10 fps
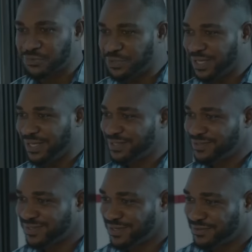Okay,
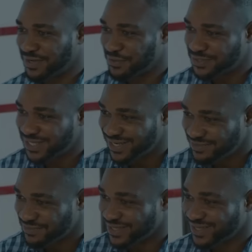I'll tell
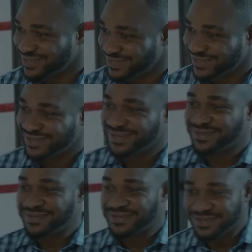him then.
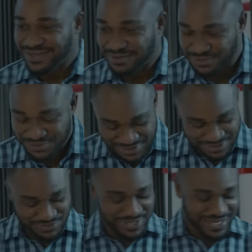I'm sure
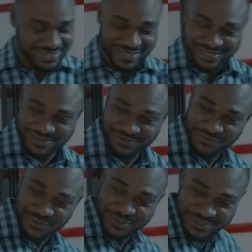he will like the idea, of
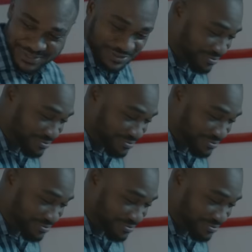course. He's